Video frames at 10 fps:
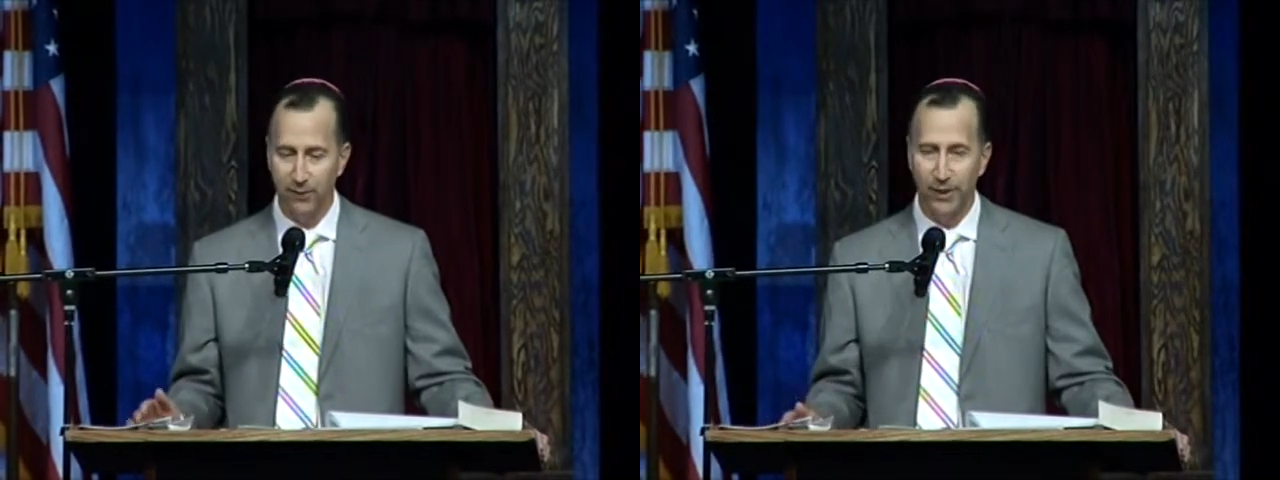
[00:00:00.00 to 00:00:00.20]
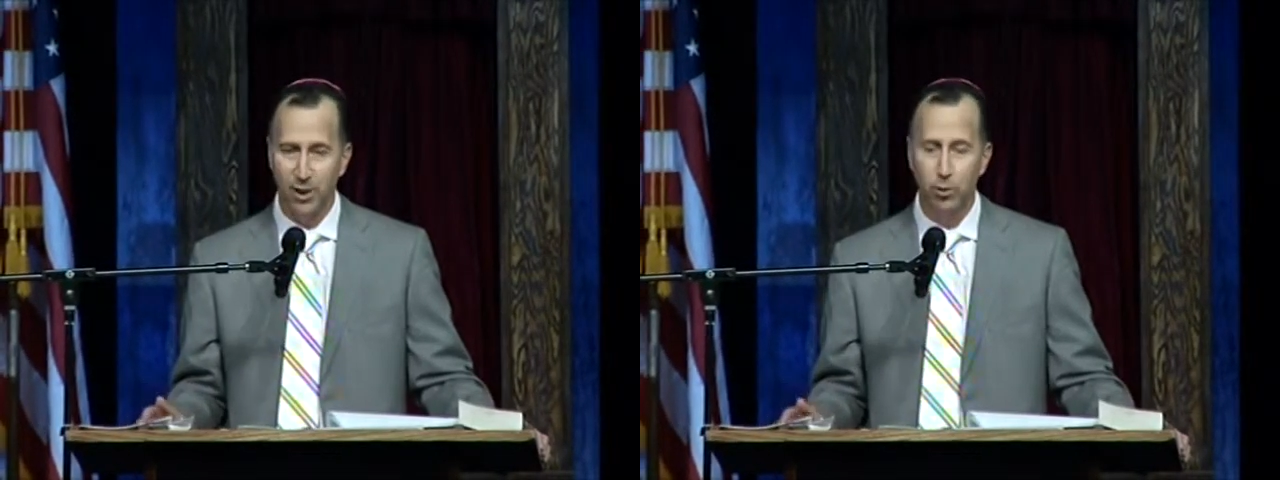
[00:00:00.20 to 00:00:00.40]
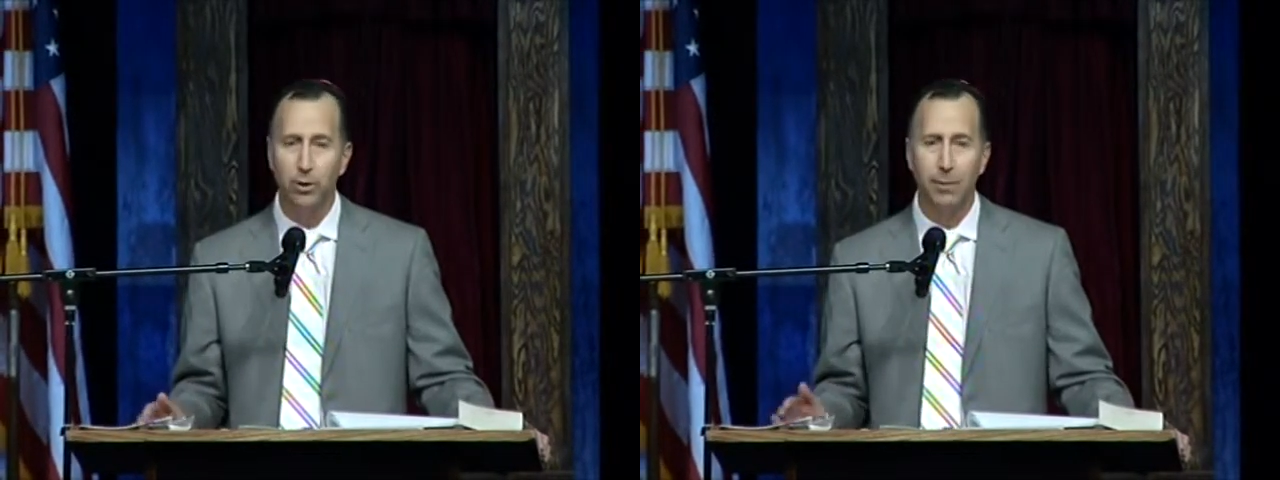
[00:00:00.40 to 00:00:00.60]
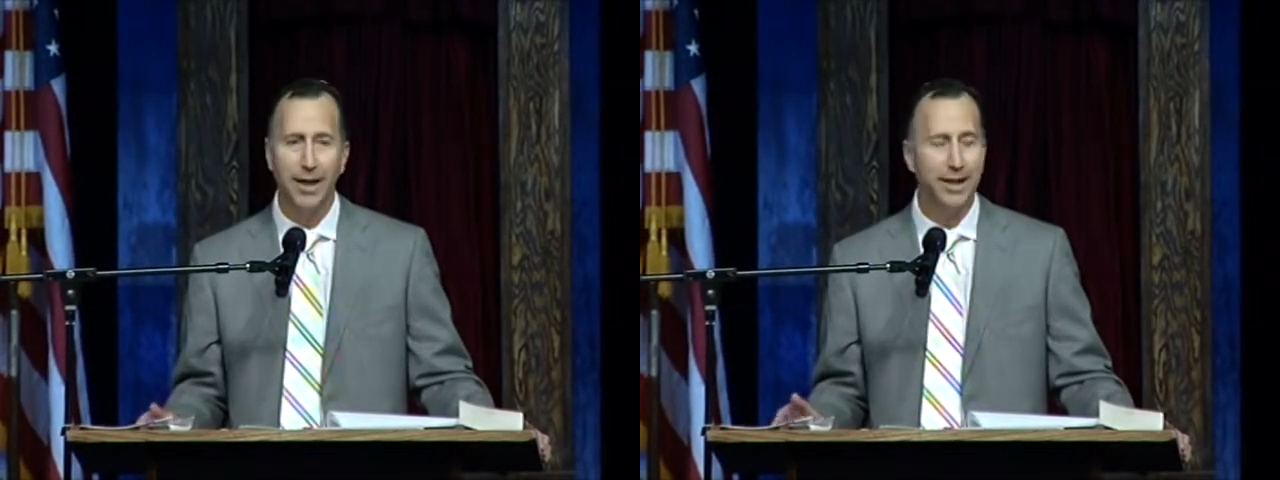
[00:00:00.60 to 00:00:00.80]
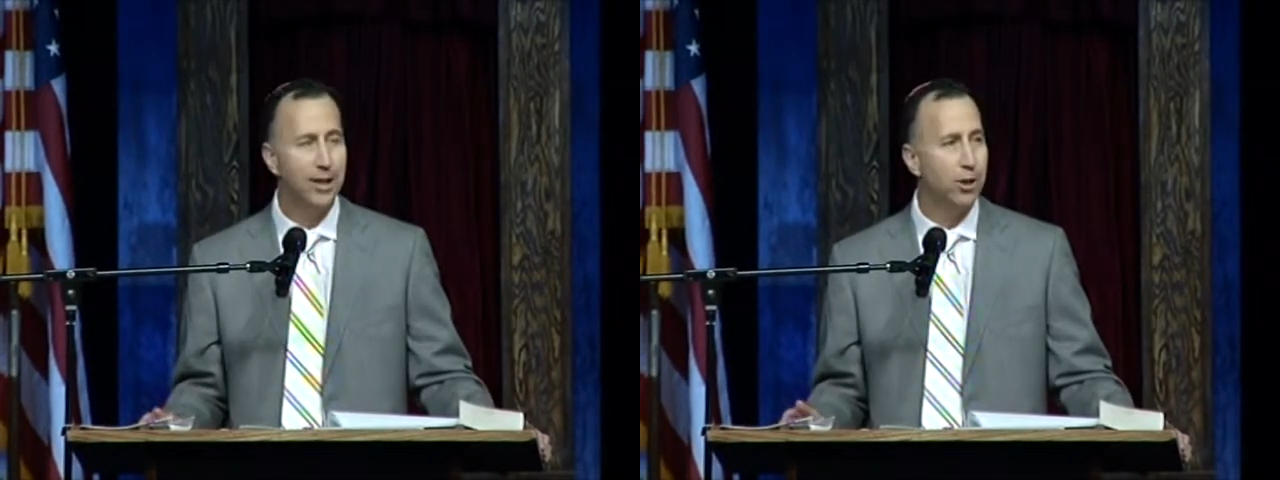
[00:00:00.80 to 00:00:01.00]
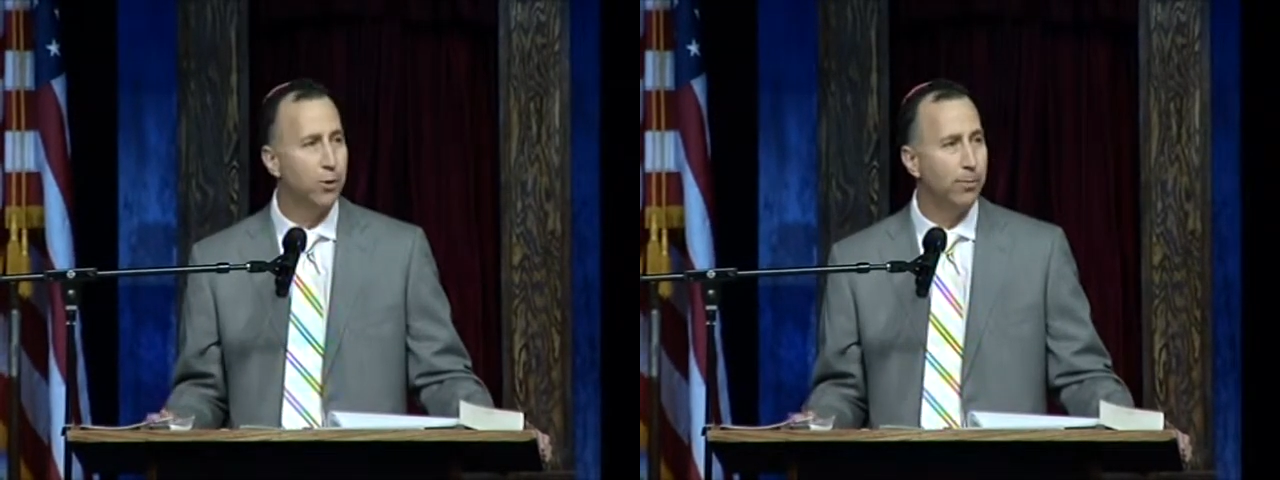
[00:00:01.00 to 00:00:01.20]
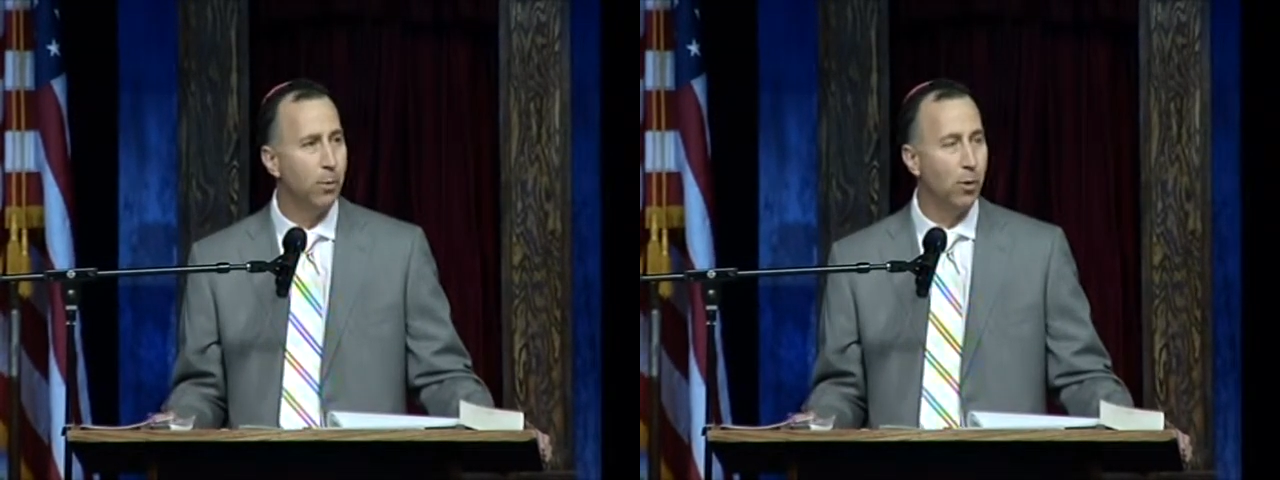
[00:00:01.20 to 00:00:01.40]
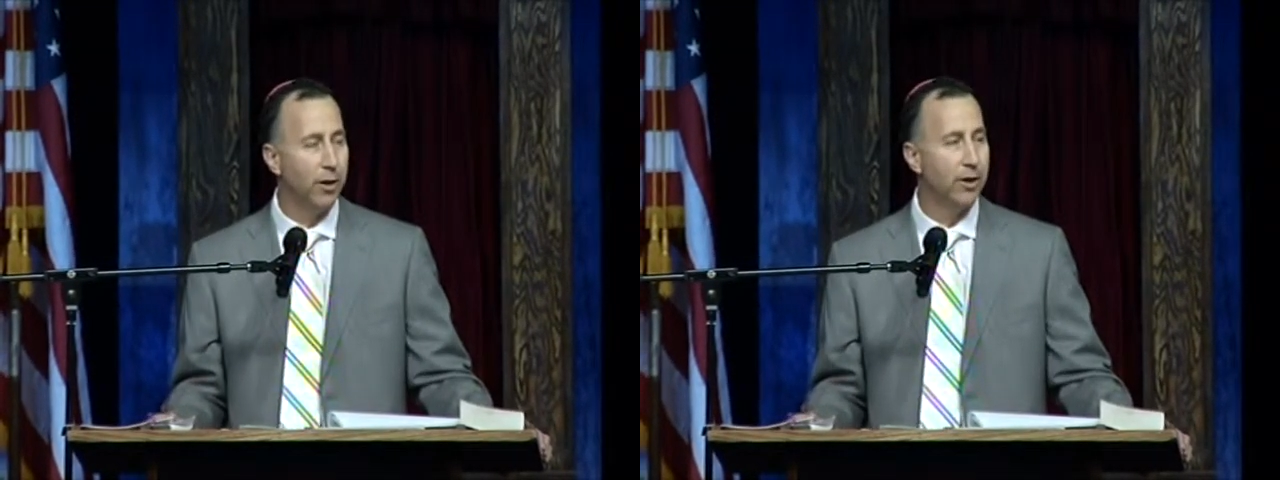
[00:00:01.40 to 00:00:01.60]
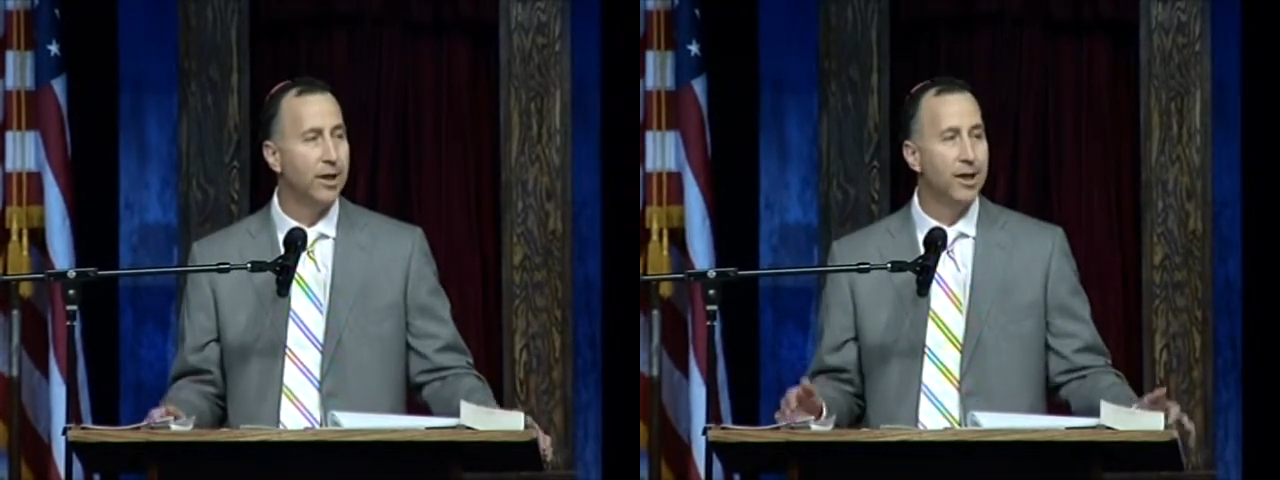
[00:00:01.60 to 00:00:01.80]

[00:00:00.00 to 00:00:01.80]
Israel might need to do more